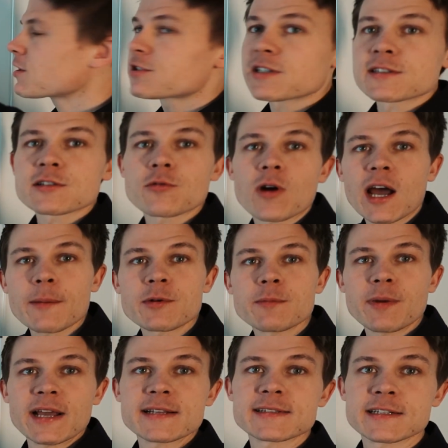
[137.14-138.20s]
much describe
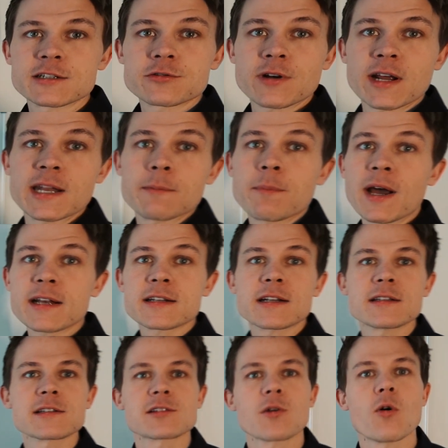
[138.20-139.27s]
the basic trading
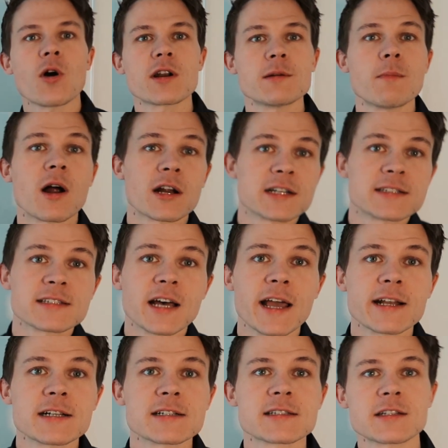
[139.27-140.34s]
patterns or the market
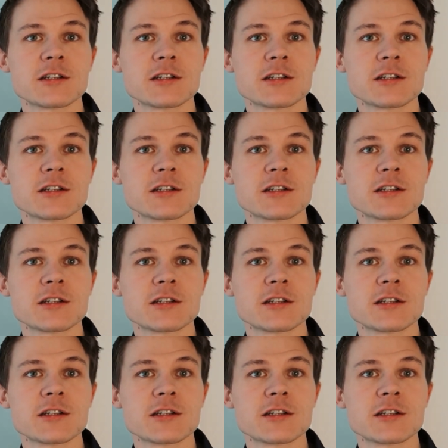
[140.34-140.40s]
cycles,